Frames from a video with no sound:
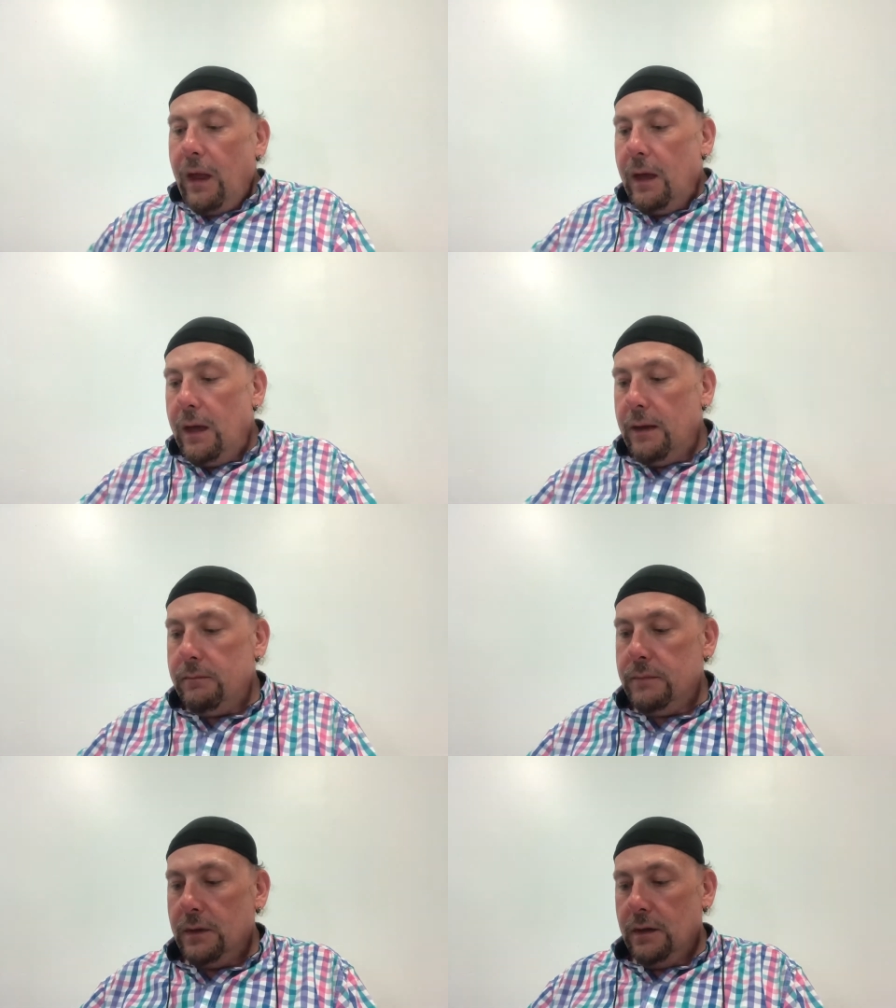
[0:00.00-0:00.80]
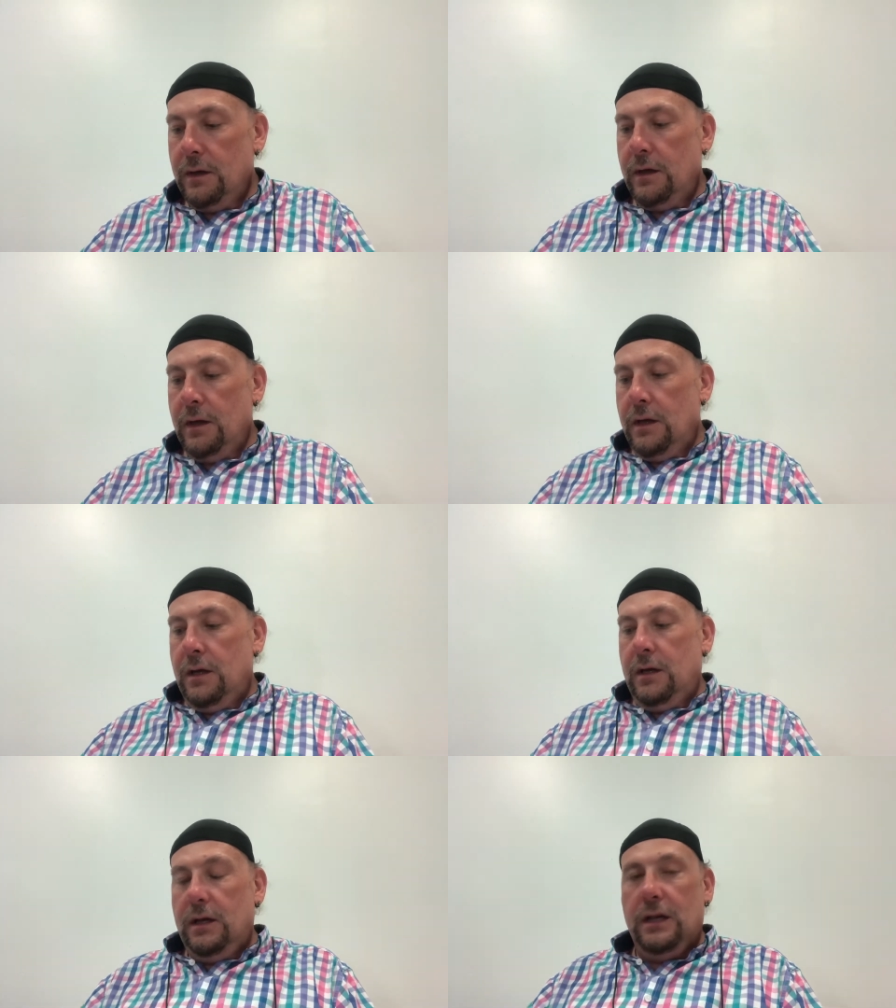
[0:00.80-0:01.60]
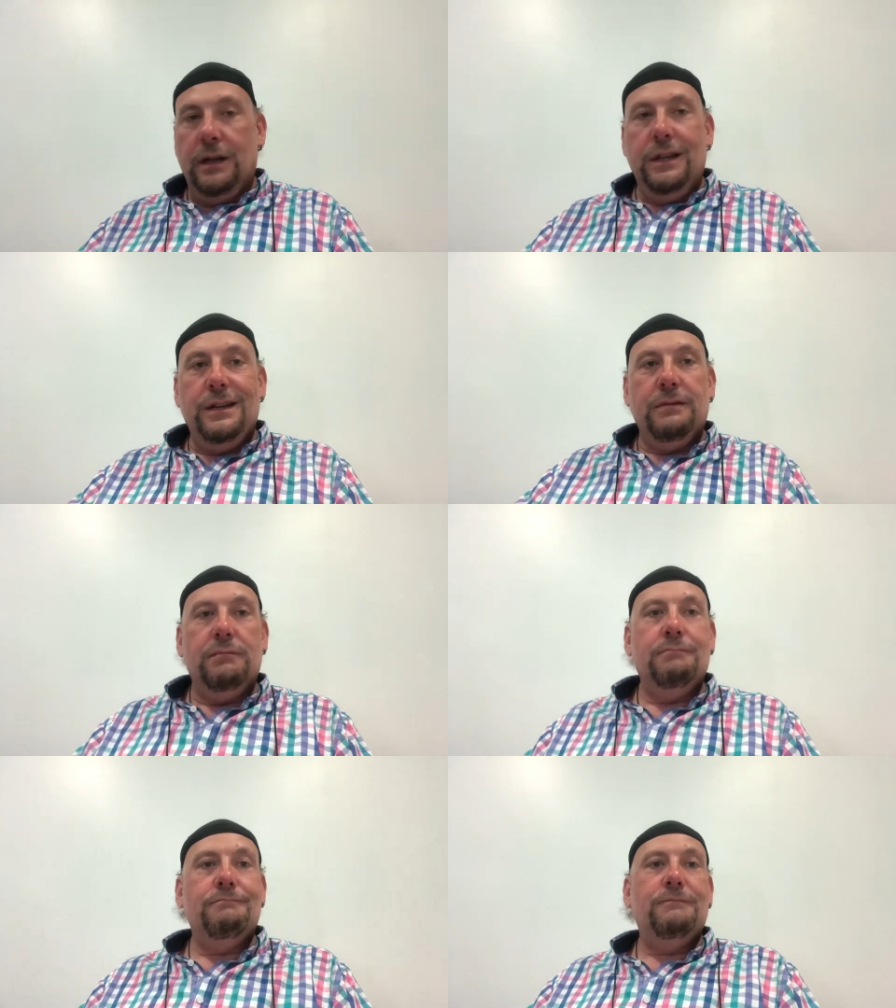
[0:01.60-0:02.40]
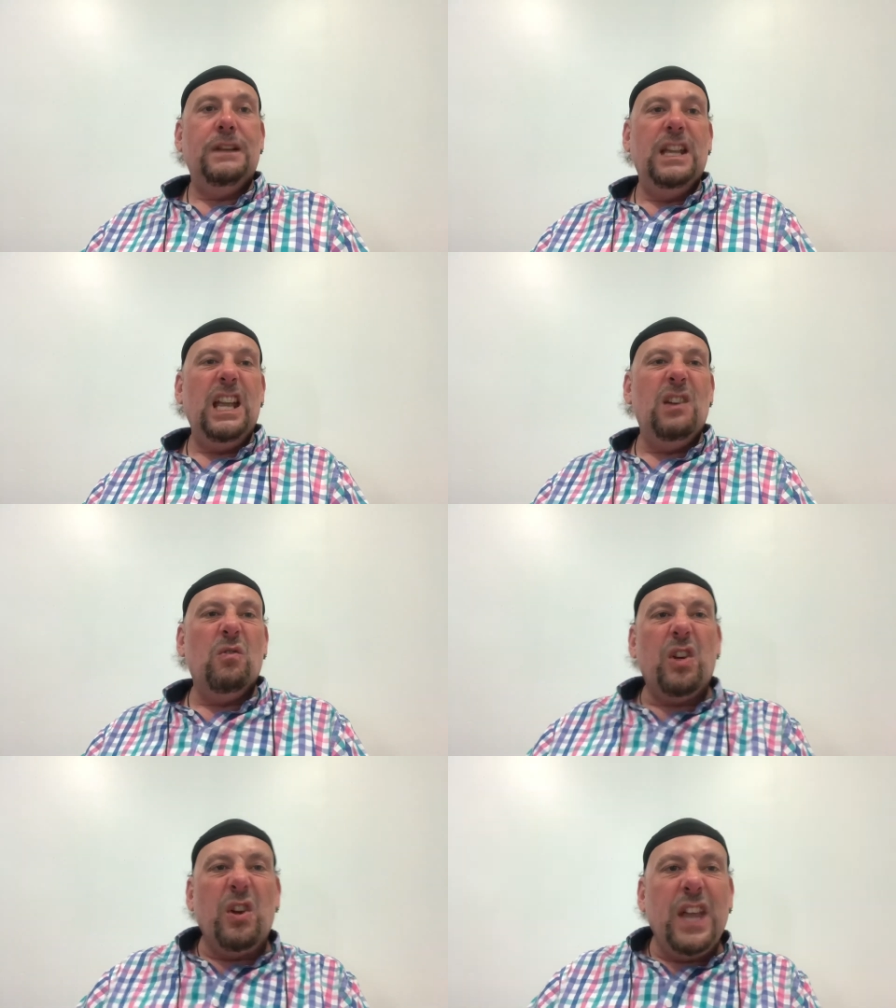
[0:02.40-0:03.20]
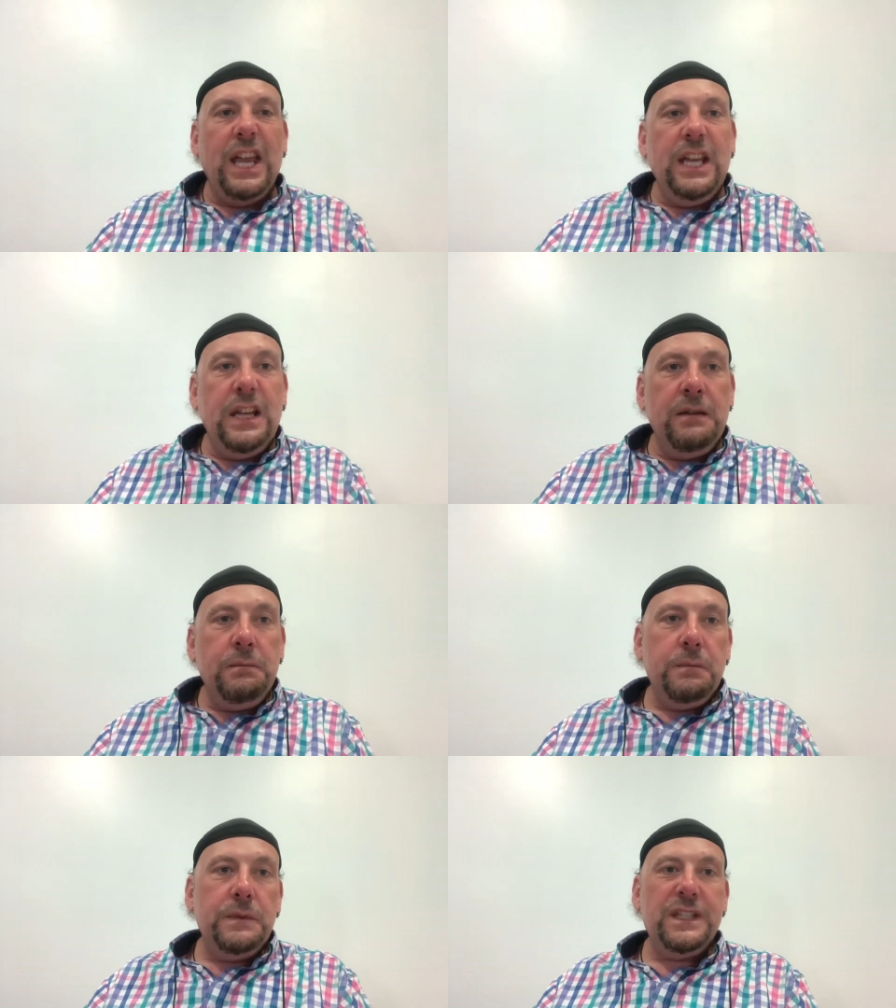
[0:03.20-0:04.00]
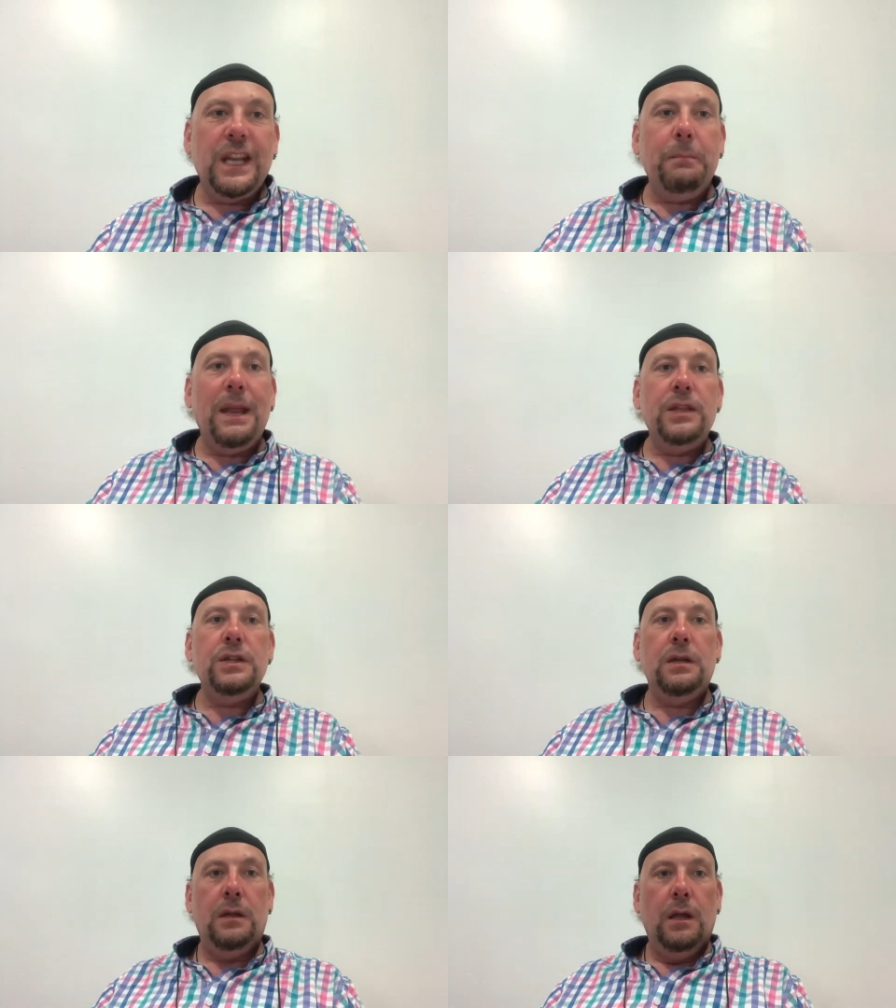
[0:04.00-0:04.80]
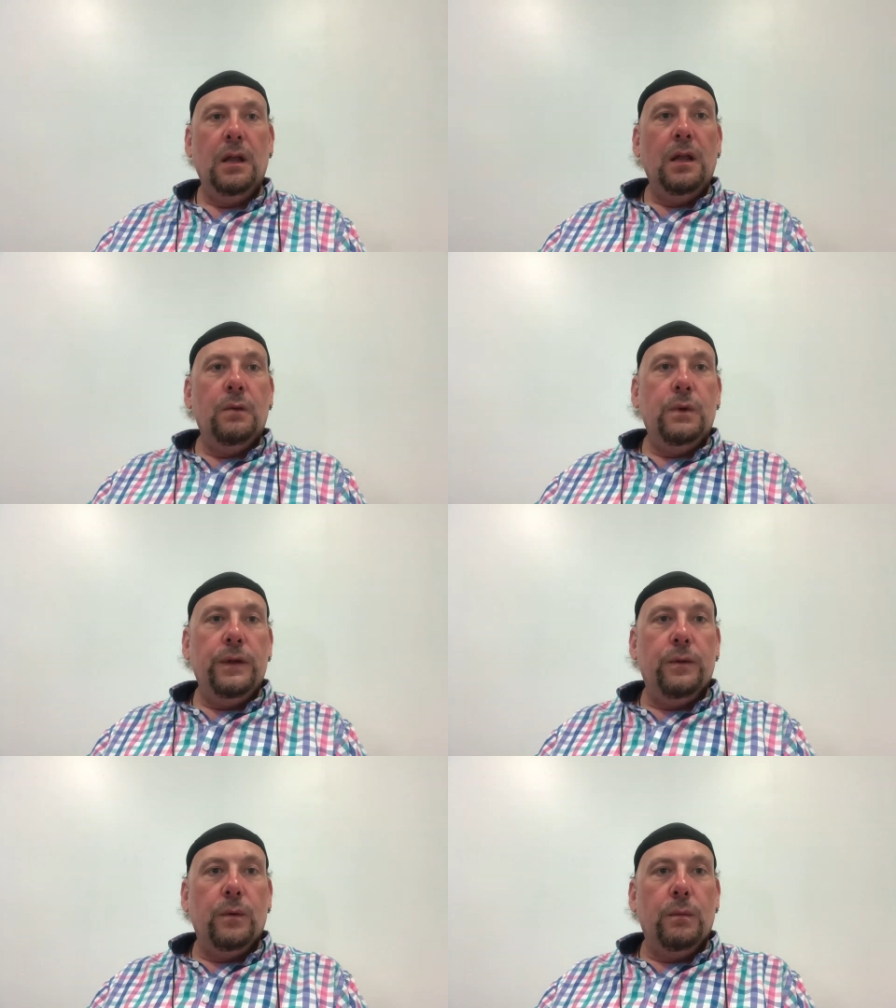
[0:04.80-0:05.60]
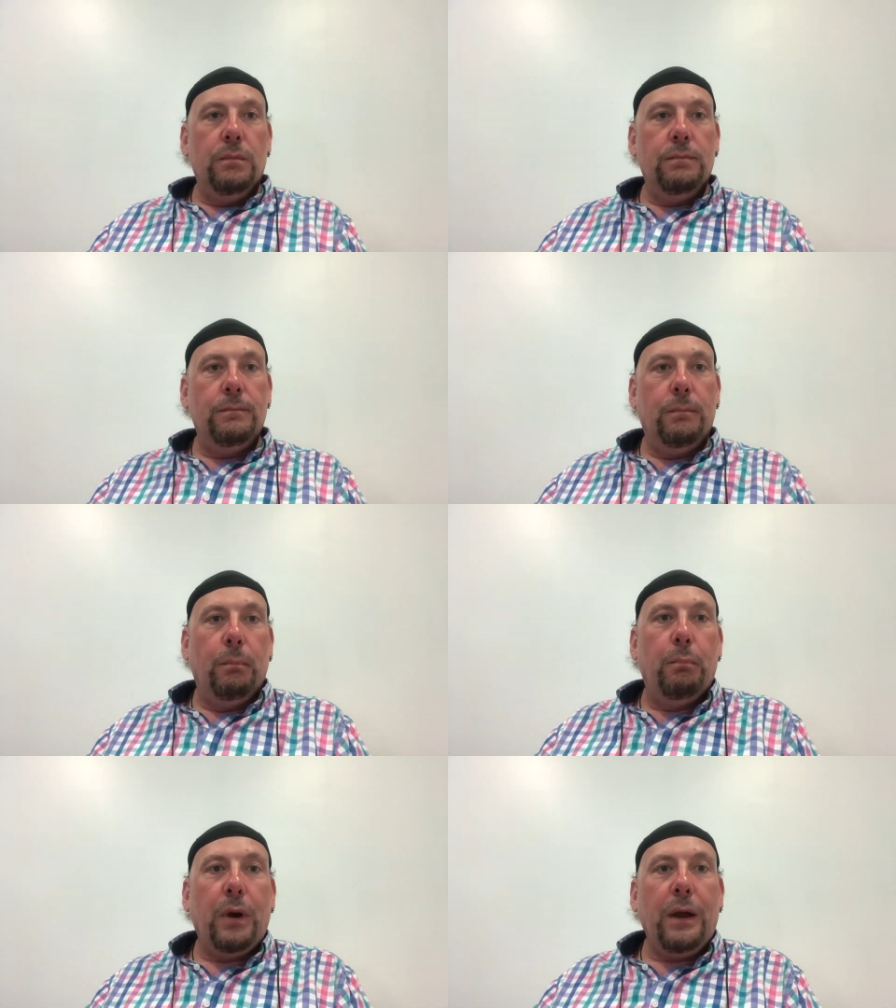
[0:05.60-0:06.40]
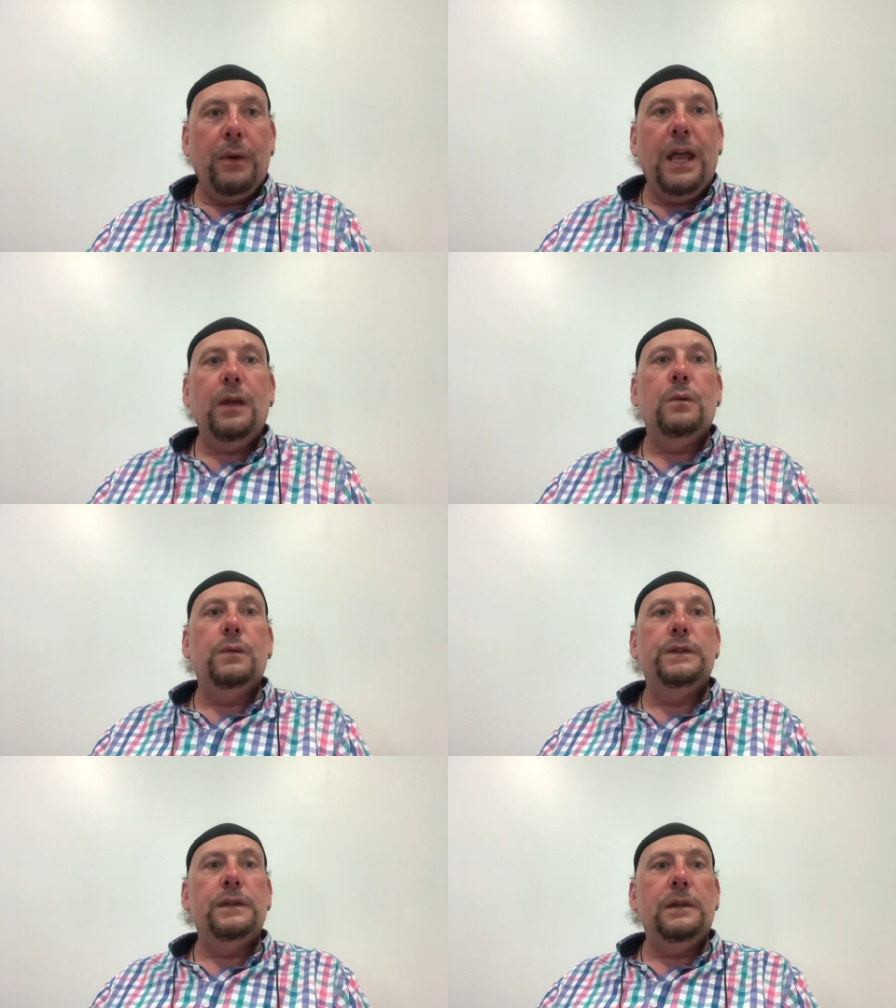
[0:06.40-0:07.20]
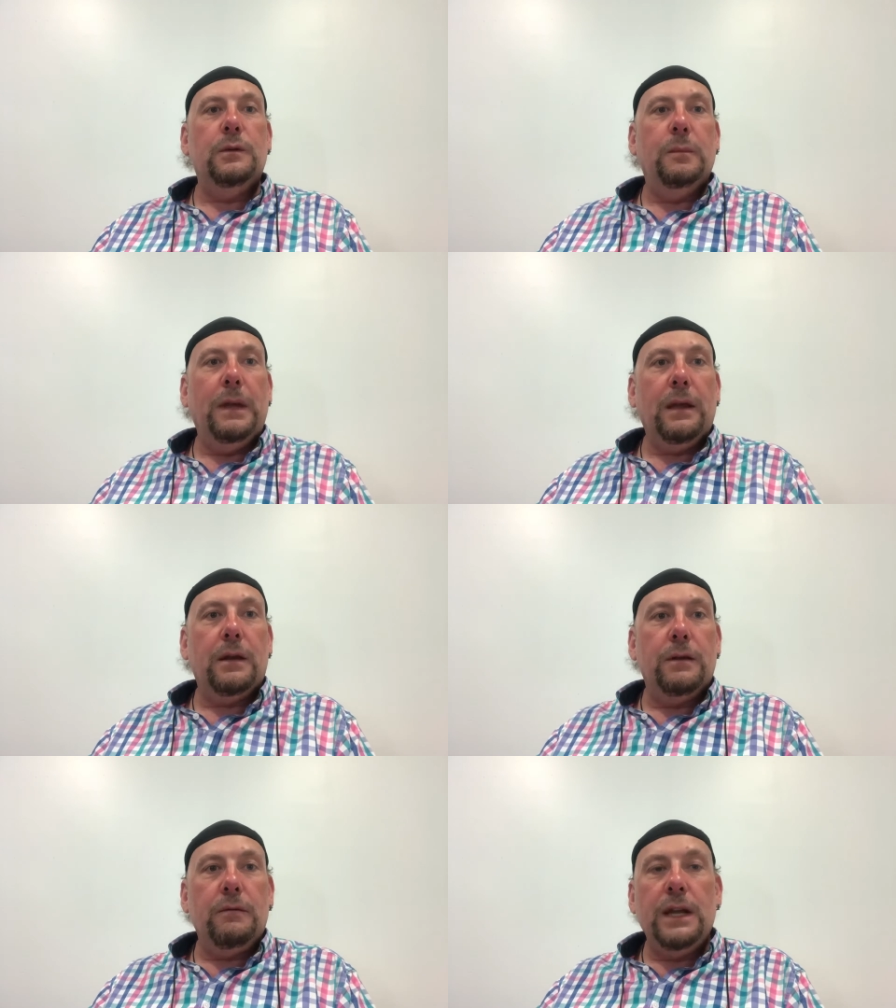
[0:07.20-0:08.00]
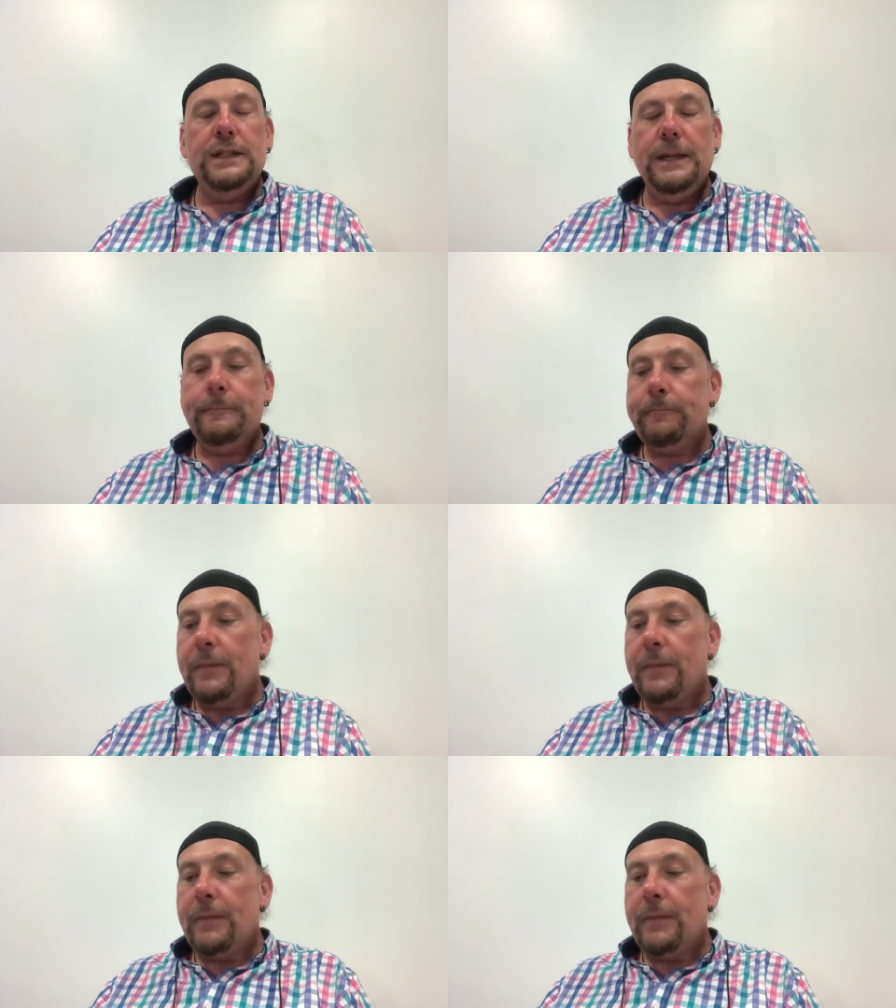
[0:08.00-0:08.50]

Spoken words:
You know, you don't really get a lot of cocaine in Sutton Benja. We thought brown ale was a little bit kind of racy.